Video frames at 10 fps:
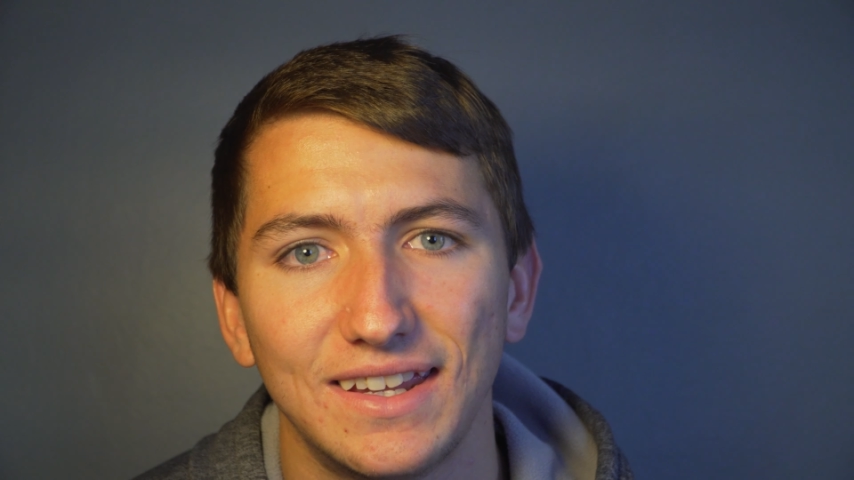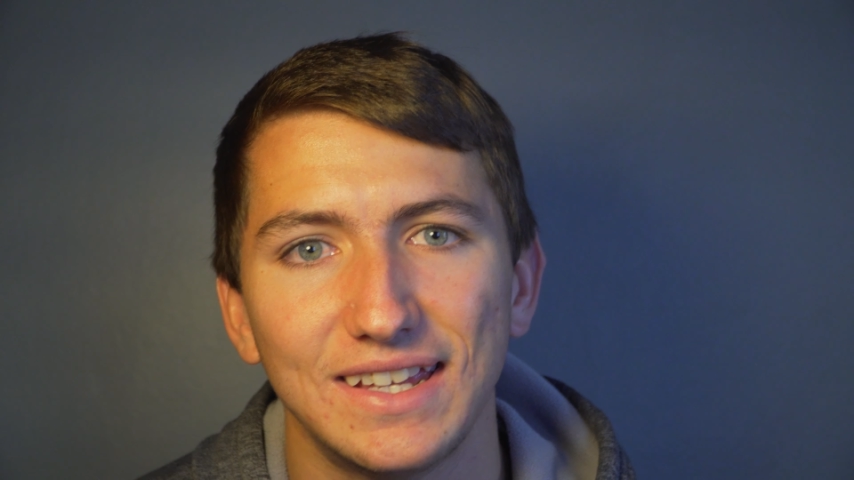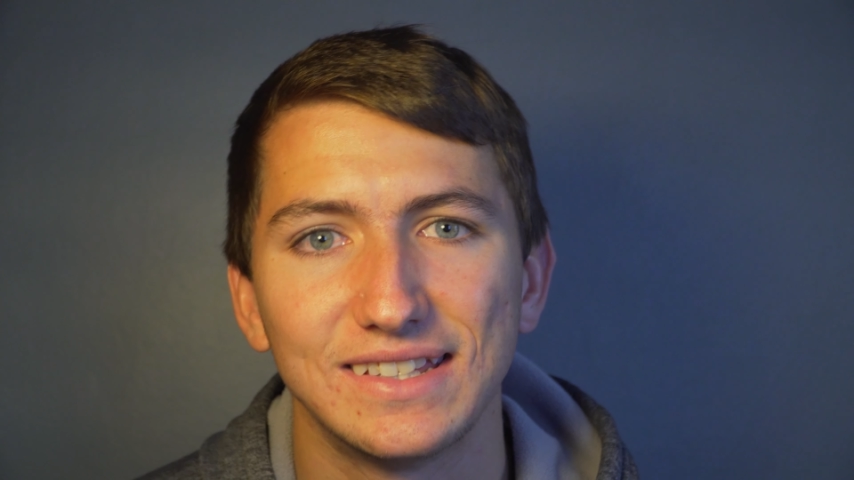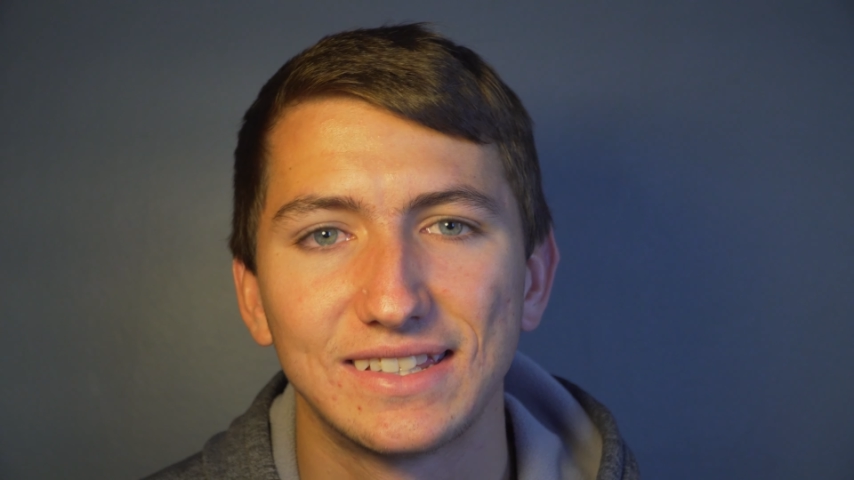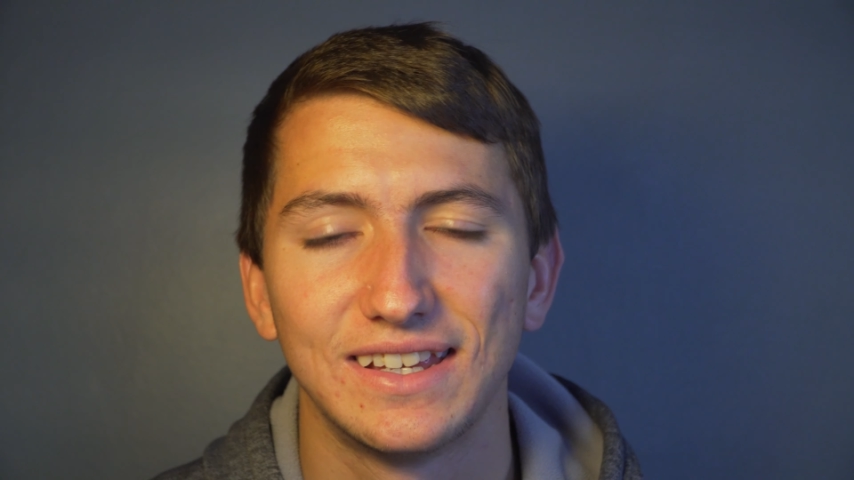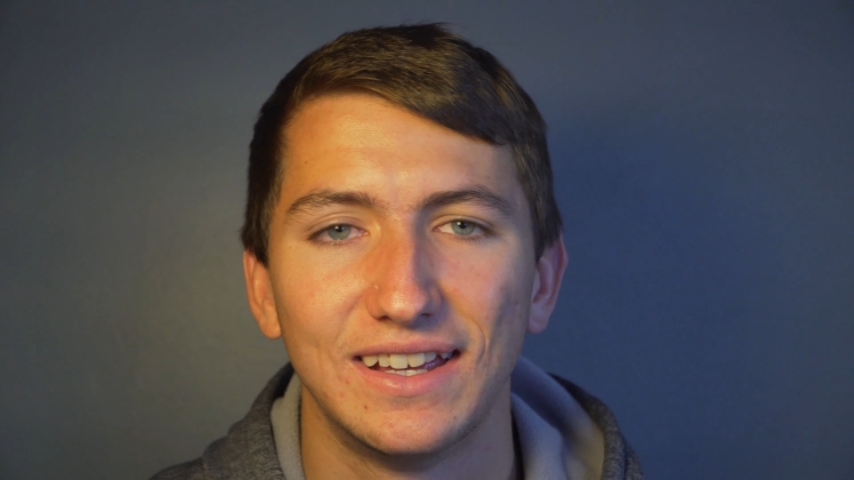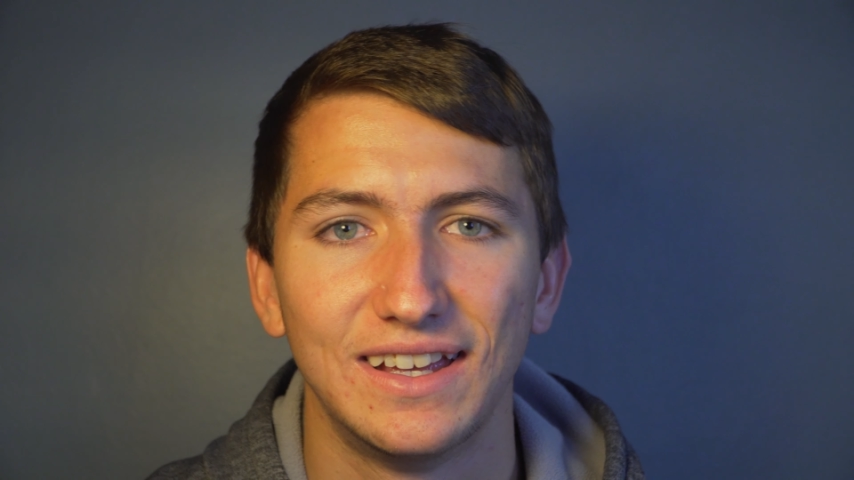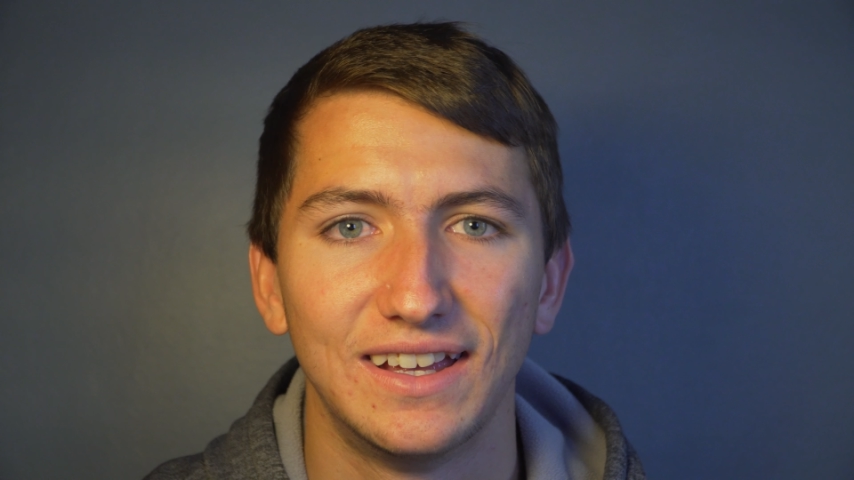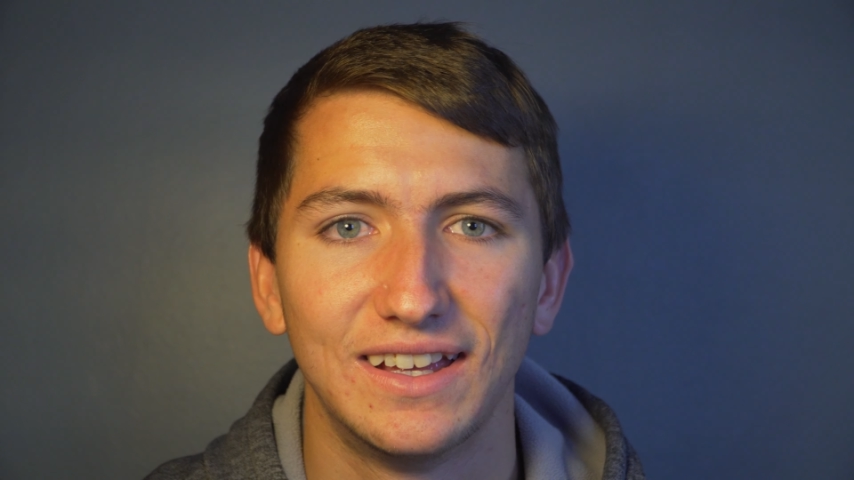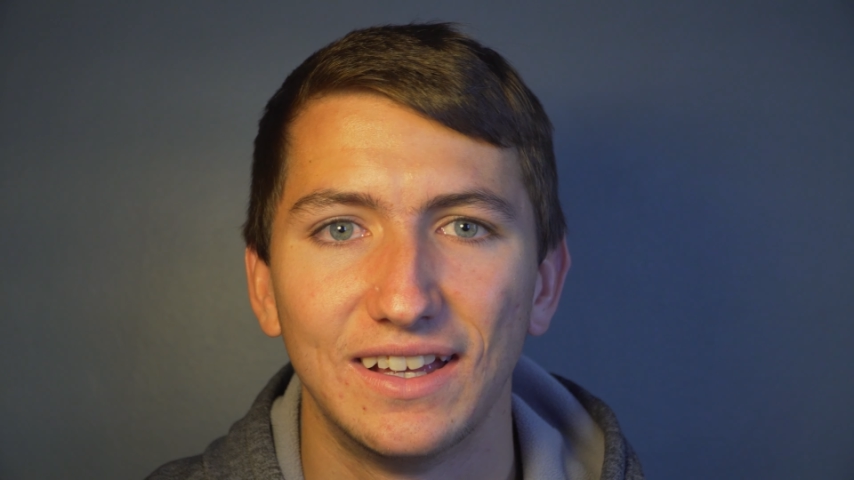is
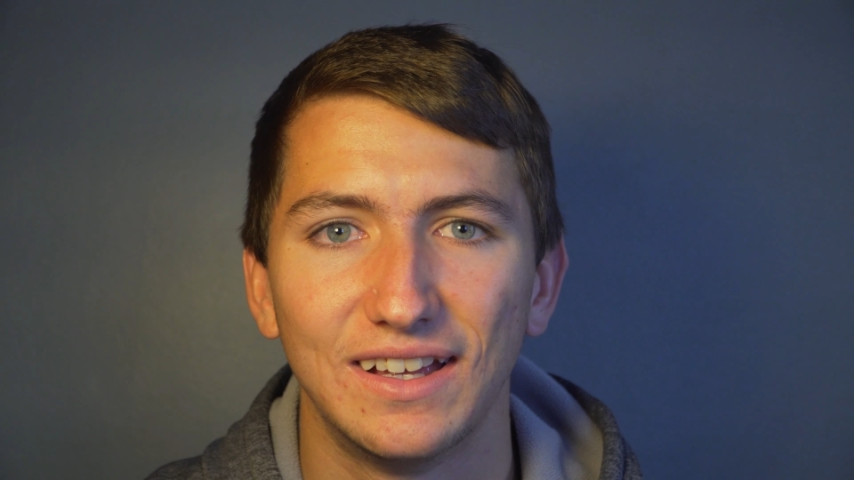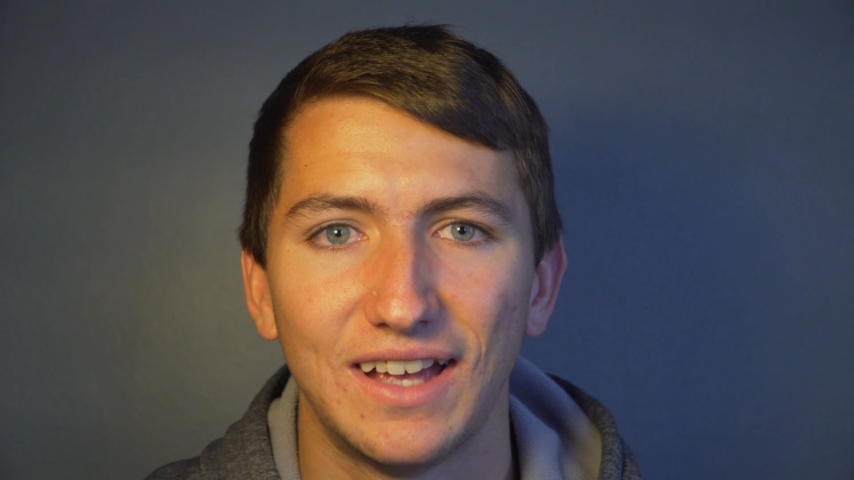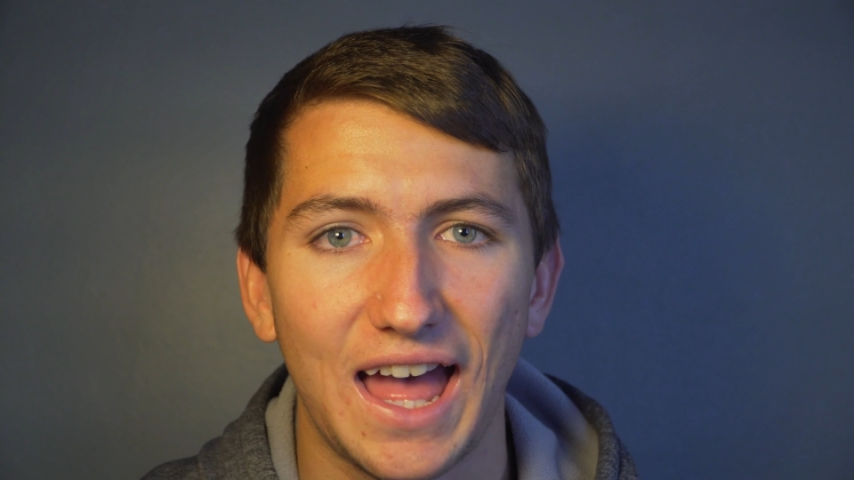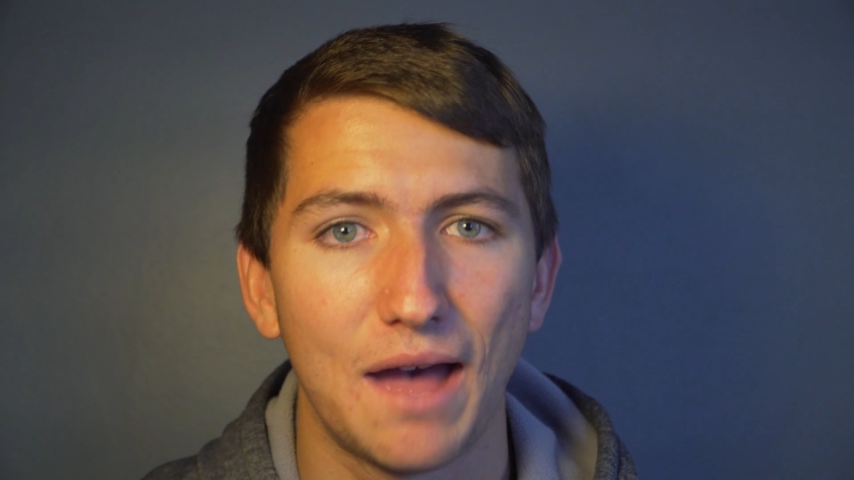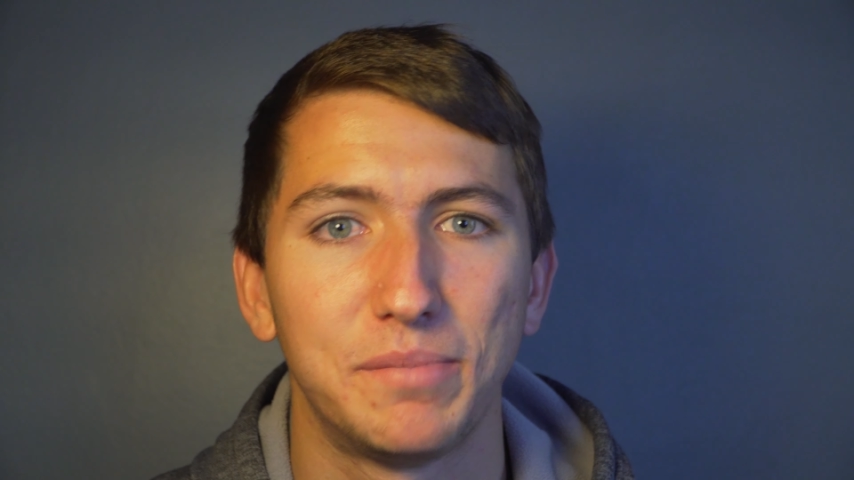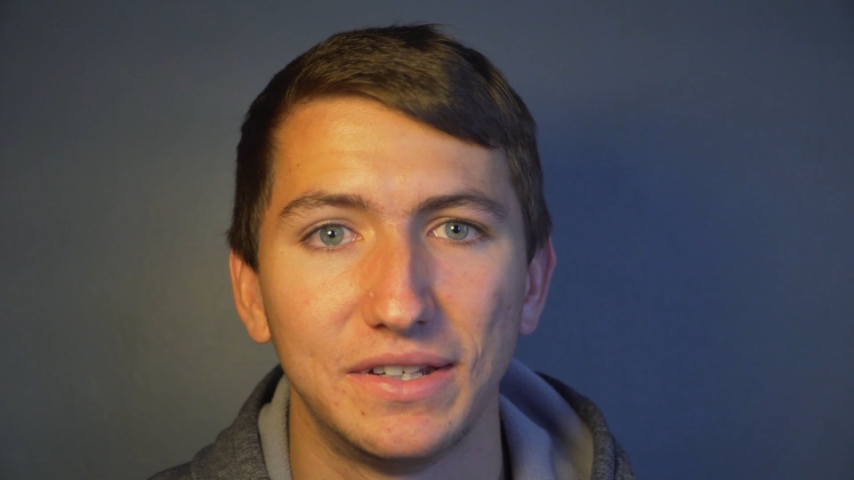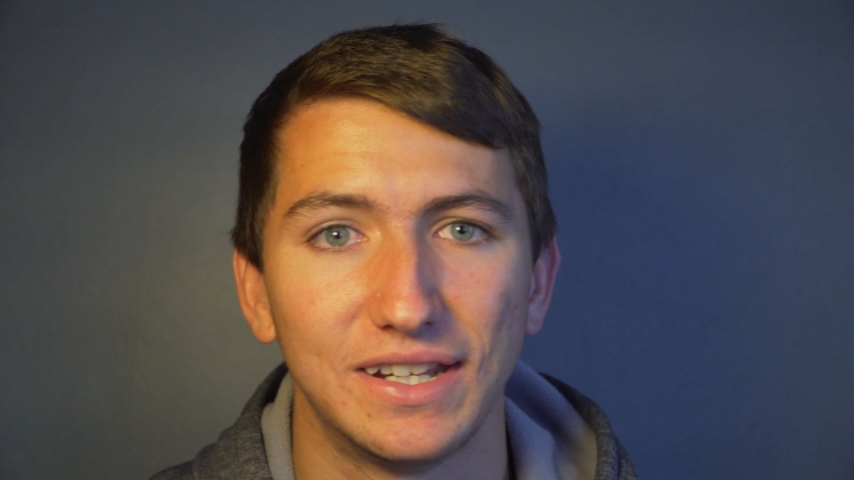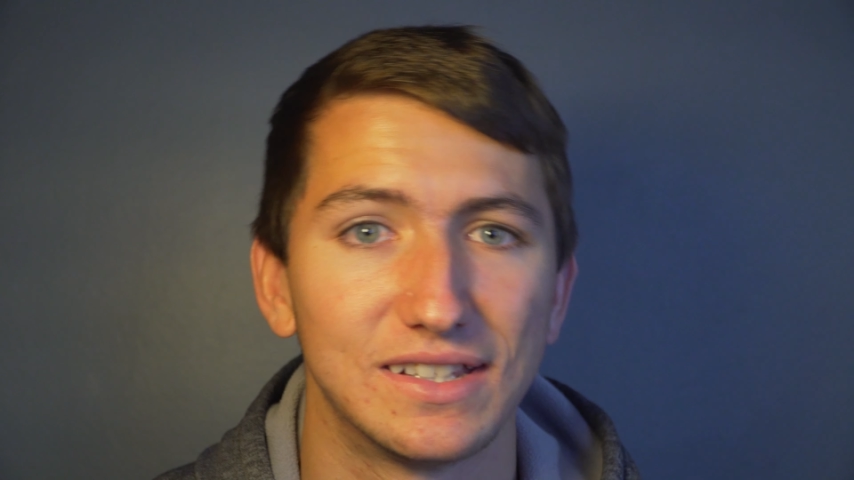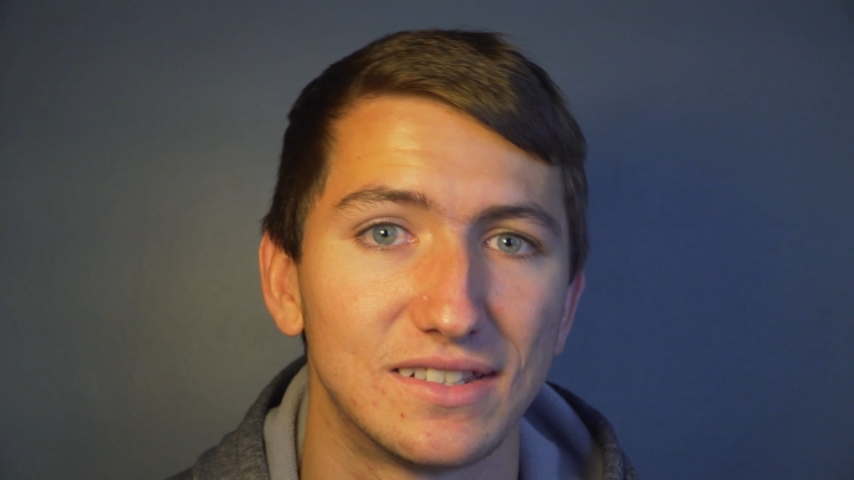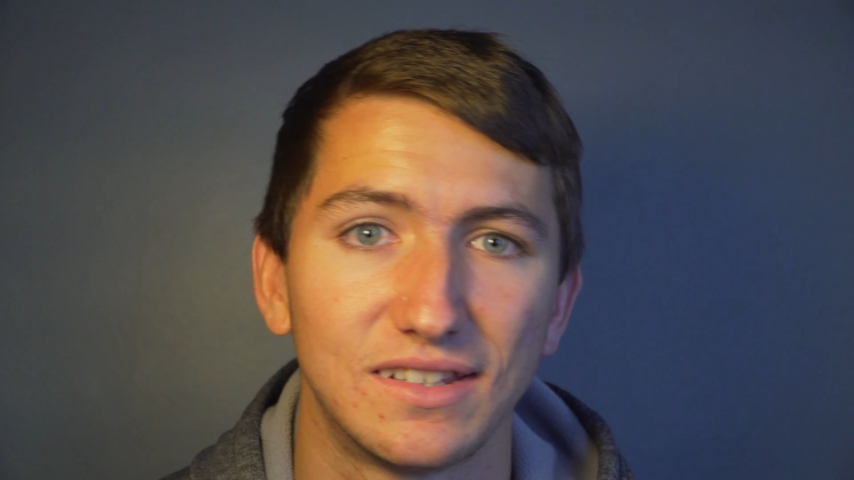
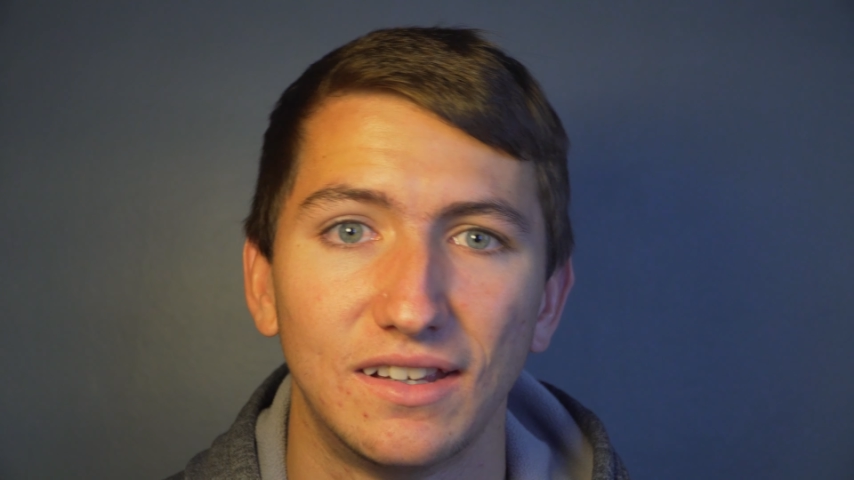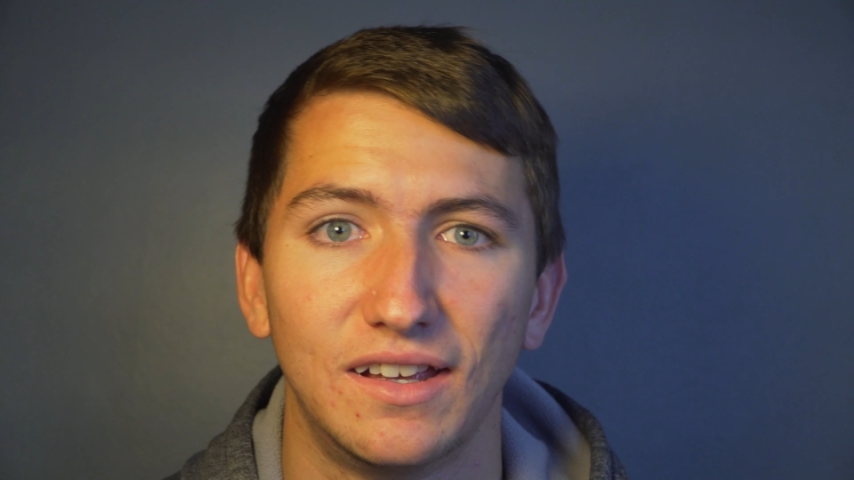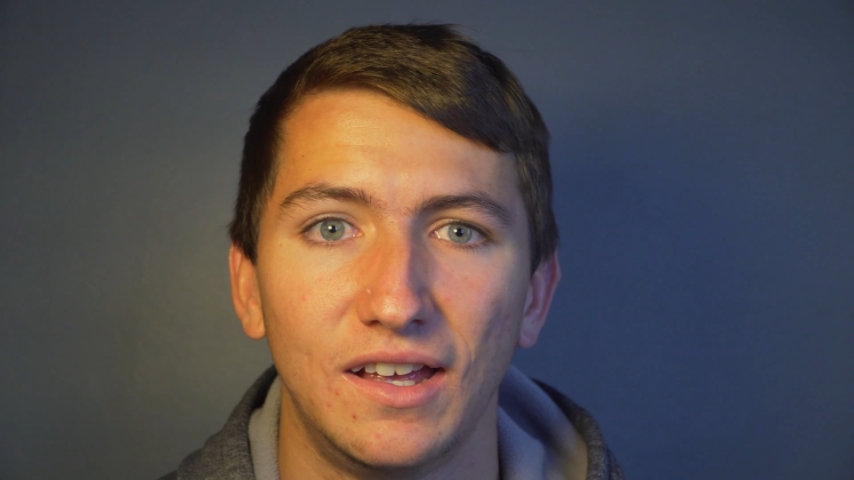happiness.